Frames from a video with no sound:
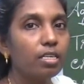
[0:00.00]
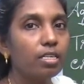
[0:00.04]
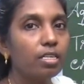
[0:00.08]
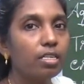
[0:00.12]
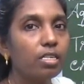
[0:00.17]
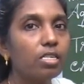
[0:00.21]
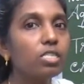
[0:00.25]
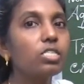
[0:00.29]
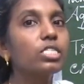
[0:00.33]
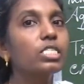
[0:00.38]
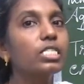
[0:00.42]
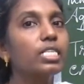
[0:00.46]

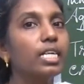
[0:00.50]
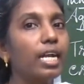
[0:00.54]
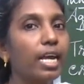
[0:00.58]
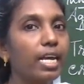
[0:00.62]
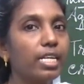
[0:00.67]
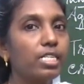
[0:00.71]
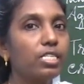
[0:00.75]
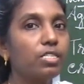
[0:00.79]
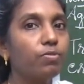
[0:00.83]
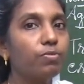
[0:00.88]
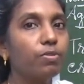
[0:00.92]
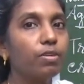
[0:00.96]
is
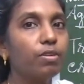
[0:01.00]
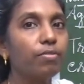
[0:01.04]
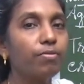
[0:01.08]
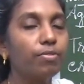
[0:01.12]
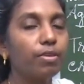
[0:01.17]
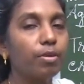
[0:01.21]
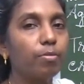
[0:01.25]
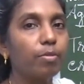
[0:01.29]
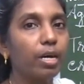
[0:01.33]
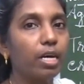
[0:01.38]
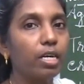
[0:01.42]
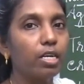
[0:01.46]
transferred
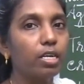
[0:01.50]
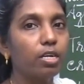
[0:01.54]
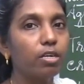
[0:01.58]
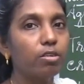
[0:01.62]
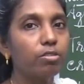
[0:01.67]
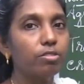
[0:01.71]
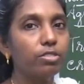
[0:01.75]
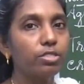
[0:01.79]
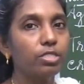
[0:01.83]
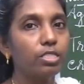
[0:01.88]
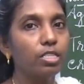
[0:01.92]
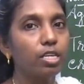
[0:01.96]
from
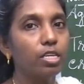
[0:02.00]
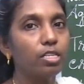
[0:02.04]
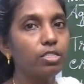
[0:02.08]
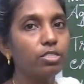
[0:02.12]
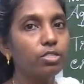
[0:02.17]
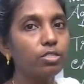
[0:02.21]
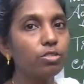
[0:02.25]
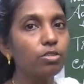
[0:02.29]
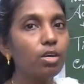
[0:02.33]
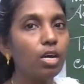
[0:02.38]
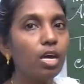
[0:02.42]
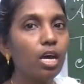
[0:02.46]
agarose gel
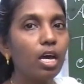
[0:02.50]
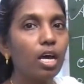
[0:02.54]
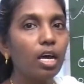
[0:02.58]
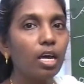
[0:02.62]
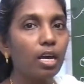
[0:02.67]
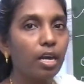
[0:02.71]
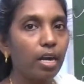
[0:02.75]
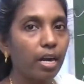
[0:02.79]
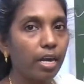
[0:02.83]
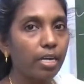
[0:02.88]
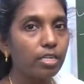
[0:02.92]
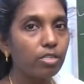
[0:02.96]
to
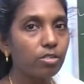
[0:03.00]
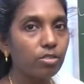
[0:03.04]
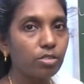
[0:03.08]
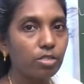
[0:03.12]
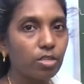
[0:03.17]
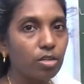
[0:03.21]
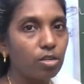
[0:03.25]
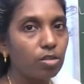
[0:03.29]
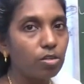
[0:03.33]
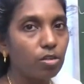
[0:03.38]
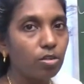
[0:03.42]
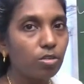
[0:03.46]

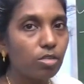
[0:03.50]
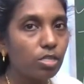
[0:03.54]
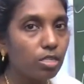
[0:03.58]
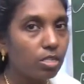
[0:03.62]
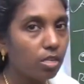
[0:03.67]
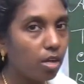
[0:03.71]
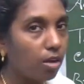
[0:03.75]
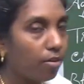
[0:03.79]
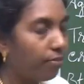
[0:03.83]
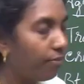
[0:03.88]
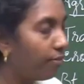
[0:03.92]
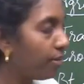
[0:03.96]

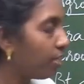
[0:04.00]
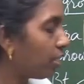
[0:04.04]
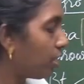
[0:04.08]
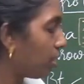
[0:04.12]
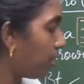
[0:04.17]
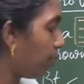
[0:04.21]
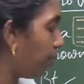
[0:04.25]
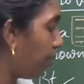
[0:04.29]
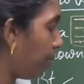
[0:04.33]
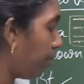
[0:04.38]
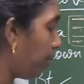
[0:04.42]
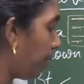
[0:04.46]
nitrocellulose
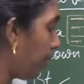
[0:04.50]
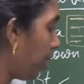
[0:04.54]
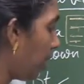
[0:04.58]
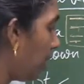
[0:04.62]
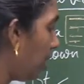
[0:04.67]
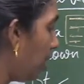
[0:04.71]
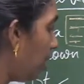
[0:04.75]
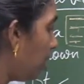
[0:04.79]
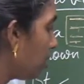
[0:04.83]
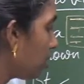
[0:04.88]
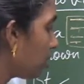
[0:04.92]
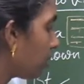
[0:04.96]
filter paper.
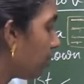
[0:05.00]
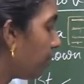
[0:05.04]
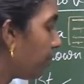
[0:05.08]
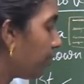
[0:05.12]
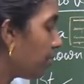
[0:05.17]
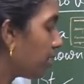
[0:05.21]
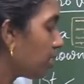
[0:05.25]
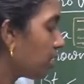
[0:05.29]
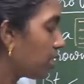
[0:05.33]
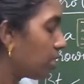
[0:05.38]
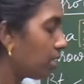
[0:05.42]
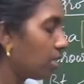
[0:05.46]
So,
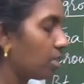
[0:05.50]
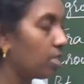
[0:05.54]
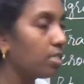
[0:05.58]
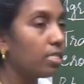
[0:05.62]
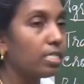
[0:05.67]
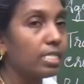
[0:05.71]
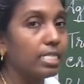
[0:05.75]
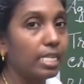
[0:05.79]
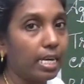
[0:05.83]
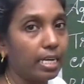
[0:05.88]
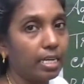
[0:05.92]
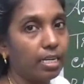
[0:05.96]
first
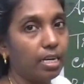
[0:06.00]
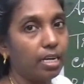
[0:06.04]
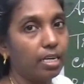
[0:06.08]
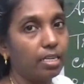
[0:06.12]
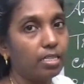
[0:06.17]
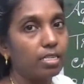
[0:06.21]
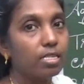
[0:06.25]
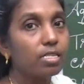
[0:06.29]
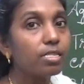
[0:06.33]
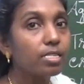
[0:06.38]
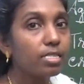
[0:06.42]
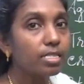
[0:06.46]

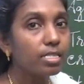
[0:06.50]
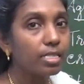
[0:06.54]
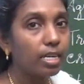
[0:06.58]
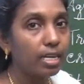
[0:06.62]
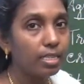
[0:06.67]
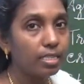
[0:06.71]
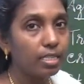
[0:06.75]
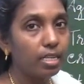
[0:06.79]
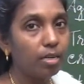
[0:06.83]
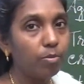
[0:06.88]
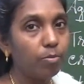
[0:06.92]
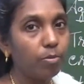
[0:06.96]
technique,
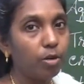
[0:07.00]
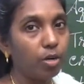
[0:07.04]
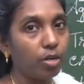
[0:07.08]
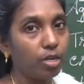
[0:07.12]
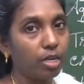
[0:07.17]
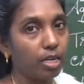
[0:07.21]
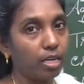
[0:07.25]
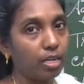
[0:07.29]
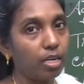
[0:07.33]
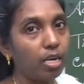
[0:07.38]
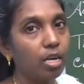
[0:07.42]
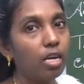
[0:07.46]
Southern
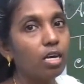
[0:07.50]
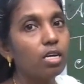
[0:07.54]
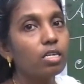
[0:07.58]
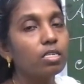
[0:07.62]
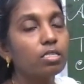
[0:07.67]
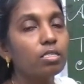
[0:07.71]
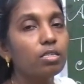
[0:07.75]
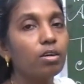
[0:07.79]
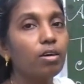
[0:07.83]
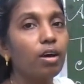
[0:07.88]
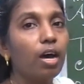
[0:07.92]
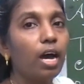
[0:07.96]
blotting.
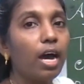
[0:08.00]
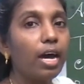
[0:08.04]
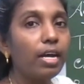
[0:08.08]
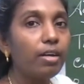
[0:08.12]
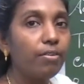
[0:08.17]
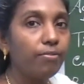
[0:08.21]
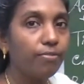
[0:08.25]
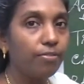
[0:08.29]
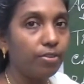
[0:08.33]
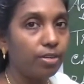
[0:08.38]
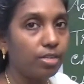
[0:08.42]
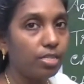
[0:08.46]
So,
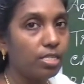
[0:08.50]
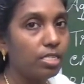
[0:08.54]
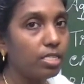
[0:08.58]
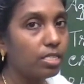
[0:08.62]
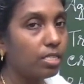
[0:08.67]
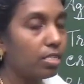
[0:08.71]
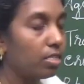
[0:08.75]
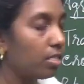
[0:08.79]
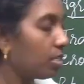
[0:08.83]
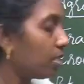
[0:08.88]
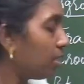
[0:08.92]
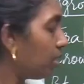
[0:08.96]
at first,
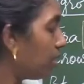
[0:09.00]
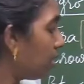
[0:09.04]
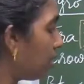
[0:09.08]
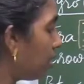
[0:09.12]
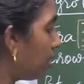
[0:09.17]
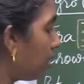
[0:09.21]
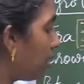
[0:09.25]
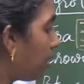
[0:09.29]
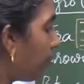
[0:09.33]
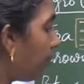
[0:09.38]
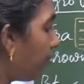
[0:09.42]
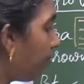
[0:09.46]

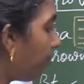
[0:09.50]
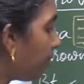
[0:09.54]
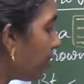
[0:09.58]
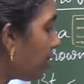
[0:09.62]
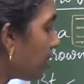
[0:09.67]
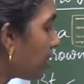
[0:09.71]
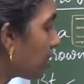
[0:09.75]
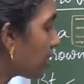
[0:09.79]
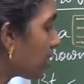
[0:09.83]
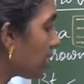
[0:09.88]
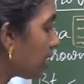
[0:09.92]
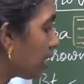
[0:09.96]
the
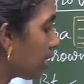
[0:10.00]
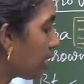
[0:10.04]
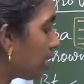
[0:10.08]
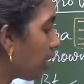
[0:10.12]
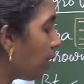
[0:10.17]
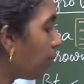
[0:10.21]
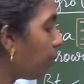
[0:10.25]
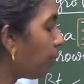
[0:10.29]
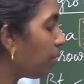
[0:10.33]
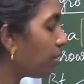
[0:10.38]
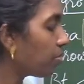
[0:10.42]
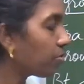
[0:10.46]
first
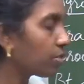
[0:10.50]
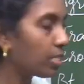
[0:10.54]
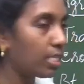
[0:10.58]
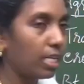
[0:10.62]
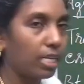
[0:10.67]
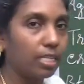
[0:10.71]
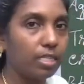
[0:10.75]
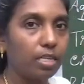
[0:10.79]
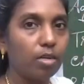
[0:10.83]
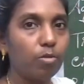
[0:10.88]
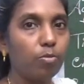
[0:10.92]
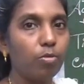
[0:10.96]
step of
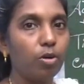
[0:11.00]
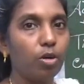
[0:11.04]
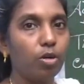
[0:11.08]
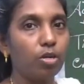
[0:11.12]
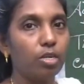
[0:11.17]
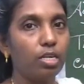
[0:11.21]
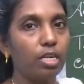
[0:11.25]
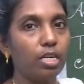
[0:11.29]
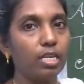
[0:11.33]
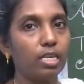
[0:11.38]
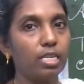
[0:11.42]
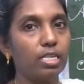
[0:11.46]
Southern
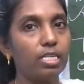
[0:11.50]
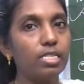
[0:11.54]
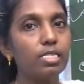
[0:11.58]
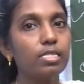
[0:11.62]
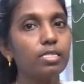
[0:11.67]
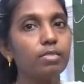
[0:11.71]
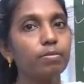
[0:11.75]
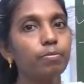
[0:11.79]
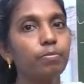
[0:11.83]
blotting is